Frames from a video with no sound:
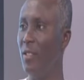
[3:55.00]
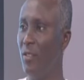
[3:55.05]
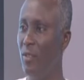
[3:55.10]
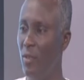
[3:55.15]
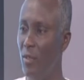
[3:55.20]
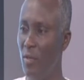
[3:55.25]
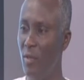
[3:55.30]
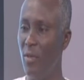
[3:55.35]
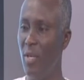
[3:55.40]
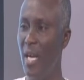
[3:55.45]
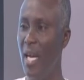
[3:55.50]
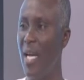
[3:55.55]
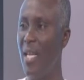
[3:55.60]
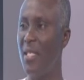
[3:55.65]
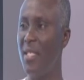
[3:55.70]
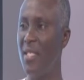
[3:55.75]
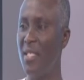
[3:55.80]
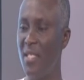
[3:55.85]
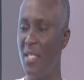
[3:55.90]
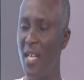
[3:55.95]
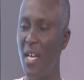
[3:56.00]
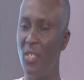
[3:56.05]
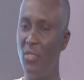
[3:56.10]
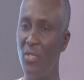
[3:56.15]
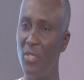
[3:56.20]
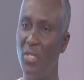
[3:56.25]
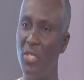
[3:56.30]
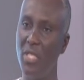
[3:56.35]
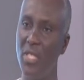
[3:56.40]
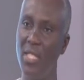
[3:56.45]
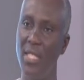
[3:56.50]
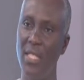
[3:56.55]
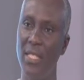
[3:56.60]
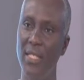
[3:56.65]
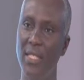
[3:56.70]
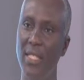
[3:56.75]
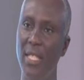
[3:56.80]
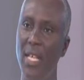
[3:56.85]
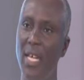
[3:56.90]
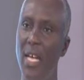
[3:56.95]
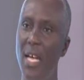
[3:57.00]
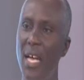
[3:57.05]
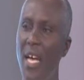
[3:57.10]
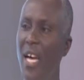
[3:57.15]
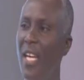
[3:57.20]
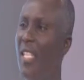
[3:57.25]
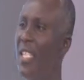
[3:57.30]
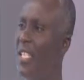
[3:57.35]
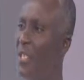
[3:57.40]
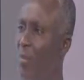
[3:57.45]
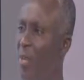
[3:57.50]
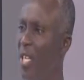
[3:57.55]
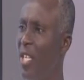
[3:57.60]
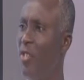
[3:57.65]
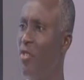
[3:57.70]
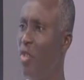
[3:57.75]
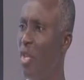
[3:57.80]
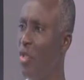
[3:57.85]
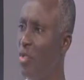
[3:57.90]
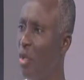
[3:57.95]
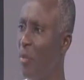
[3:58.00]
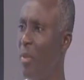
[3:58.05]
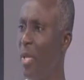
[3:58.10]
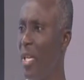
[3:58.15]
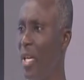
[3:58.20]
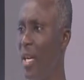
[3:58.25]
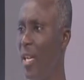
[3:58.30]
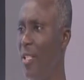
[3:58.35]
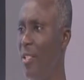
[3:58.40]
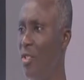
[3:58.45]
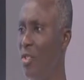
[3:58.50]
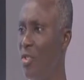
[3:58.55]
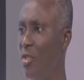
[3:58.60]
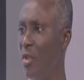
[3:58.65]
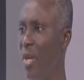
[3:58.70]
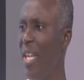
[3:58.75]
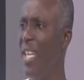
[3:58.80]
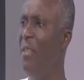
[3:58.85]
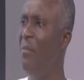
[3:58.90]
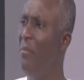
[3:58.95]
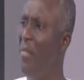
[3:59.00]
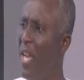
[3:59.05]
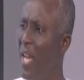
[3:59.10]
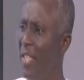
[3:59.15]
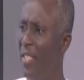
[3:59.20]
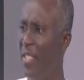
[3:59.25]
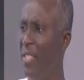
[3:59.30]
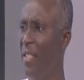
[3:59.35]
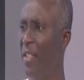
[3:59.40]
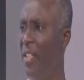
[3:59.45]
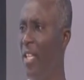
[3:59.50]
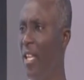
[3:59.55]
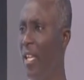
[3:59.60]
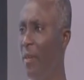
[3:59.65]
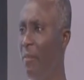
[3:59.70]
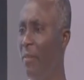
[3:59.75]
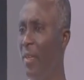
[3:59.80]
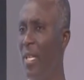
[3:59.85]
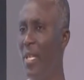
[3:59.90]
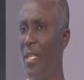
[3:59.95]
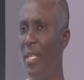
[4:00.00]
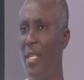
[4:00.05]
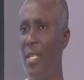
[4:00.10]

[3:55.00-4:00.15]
you know, our sister associations. And he's speaking to a topical issue, an emerging theme, mm